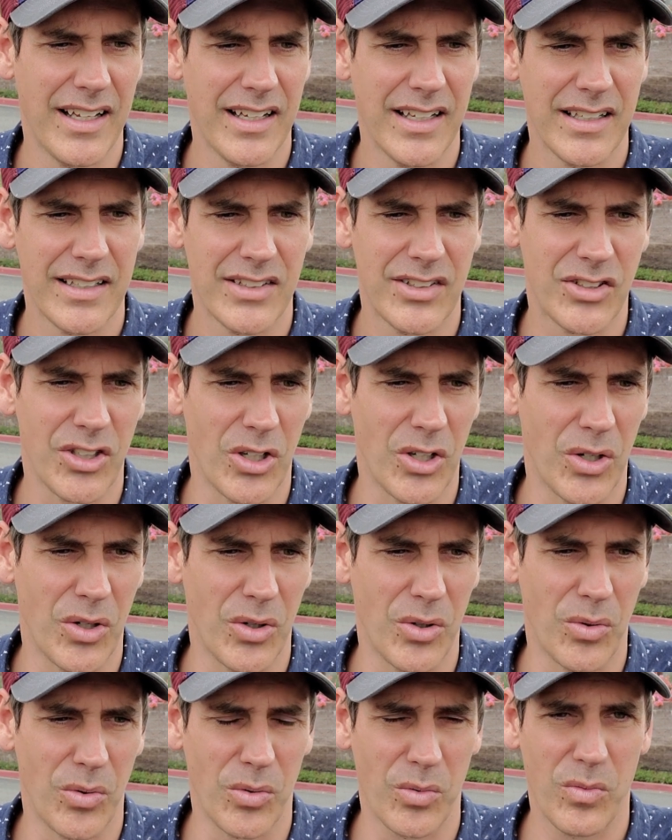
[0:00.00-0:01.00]

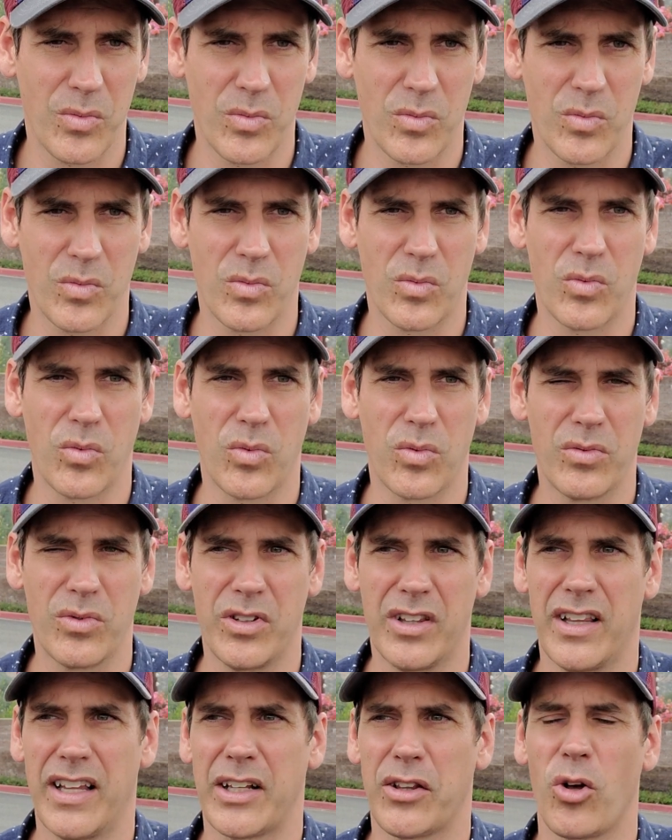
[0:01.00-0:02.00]
so
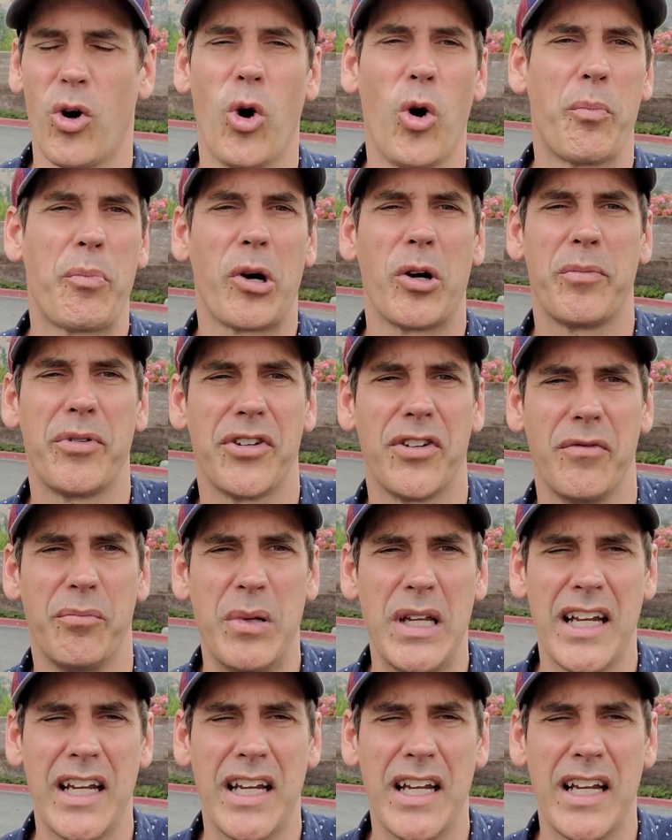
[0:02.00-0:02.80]
like the whole purpose of